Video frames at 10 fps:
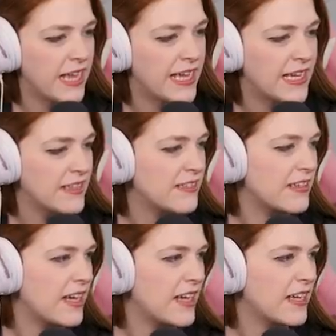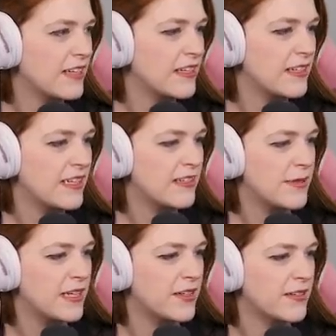Like his, uh, his
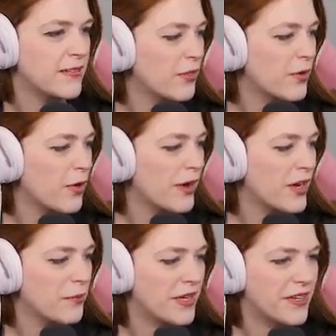meal. We're gonna throw away your